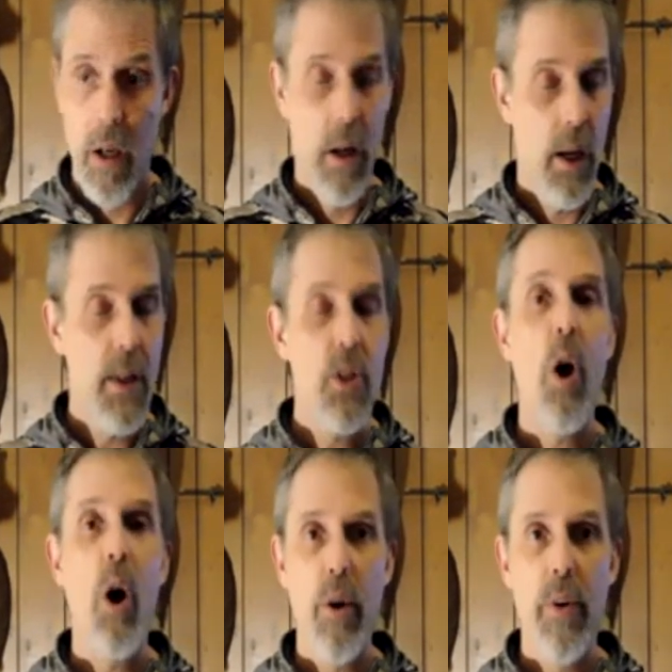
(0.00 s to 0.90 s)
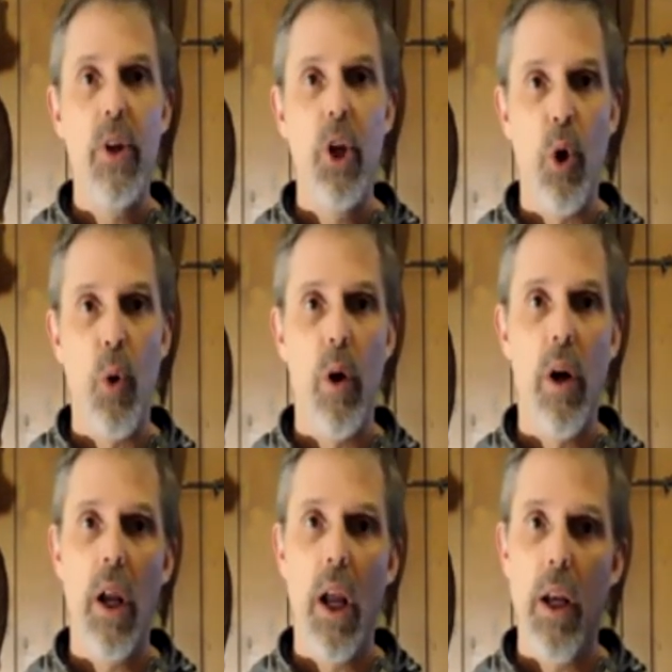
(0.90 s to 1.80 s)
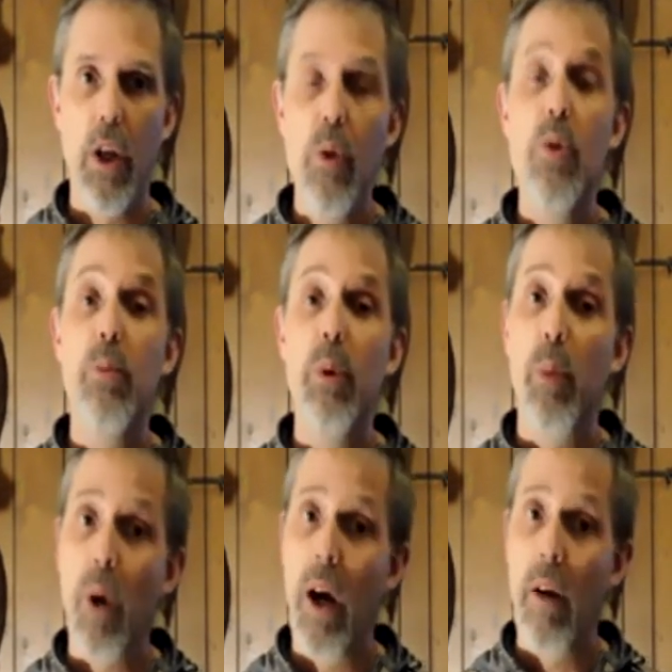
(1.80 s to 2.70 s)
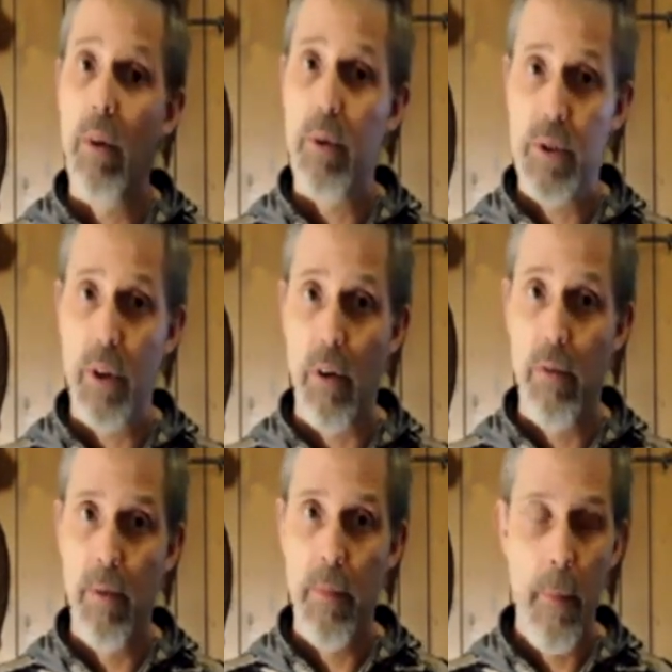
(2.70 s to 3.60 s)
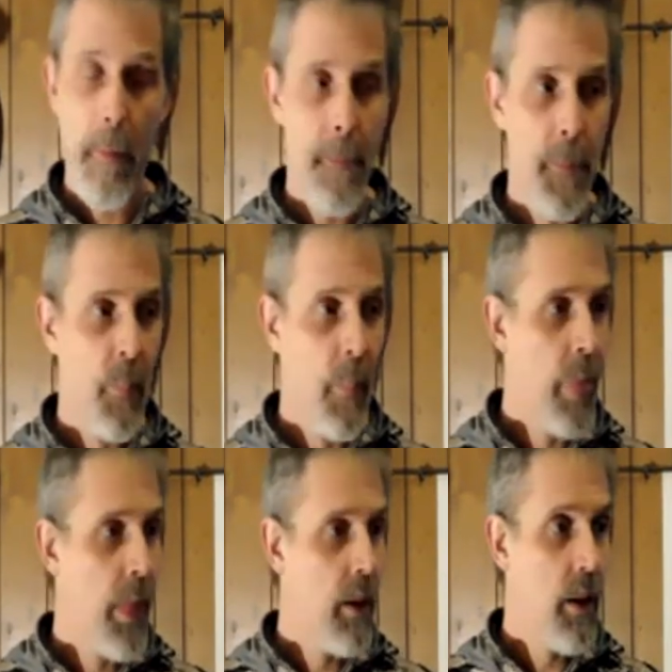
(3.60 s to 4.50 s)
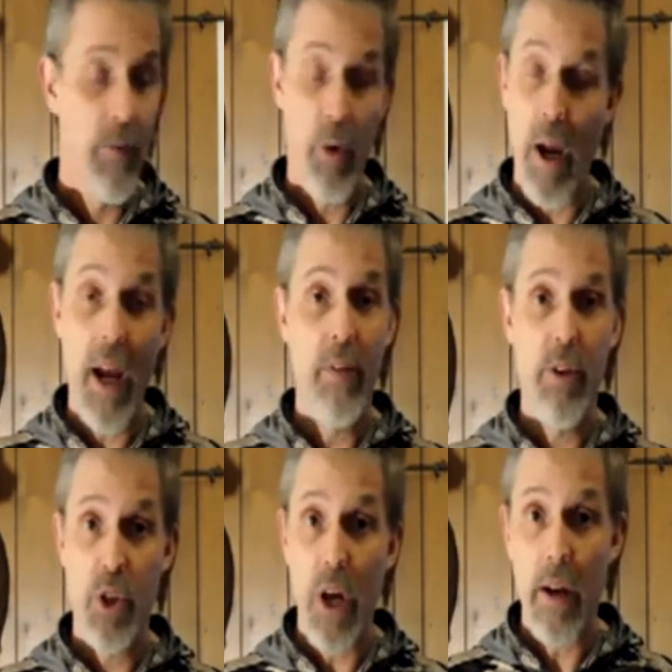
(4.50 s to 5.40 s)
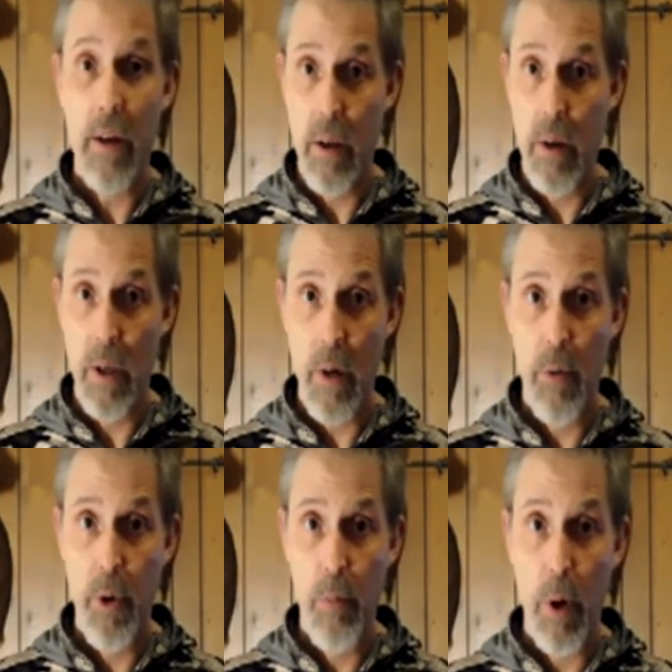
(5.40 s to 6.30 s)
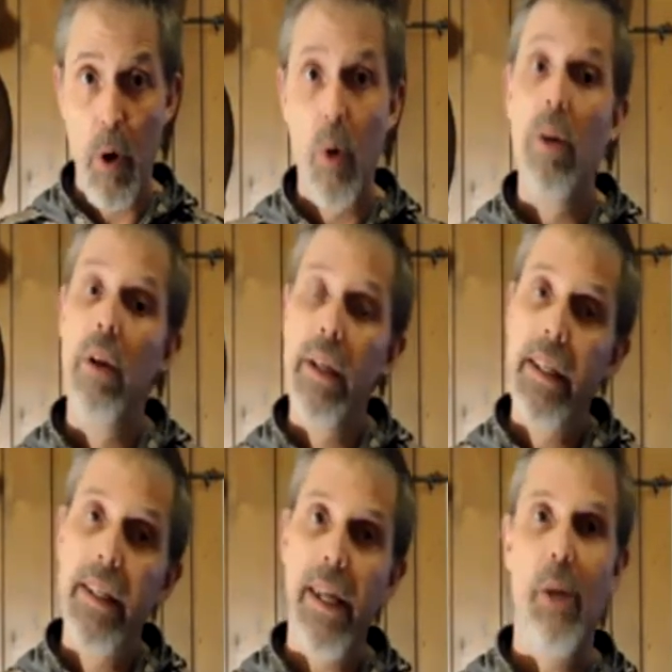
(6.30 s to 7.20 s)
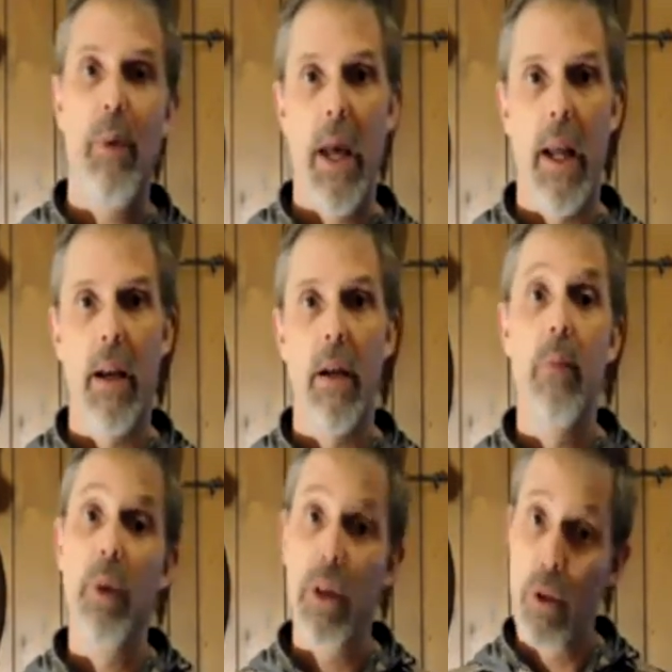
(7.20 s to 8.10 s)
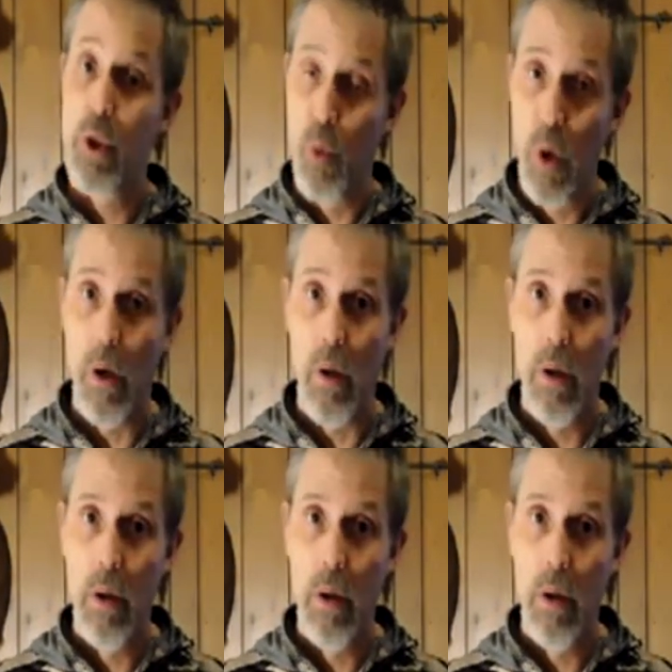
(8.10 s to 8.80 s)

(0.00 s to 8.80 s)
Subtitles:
It's hard to do, and you should be proud of yourself. And if you haven't shot a deer yet with your bow, keep at it, because you will.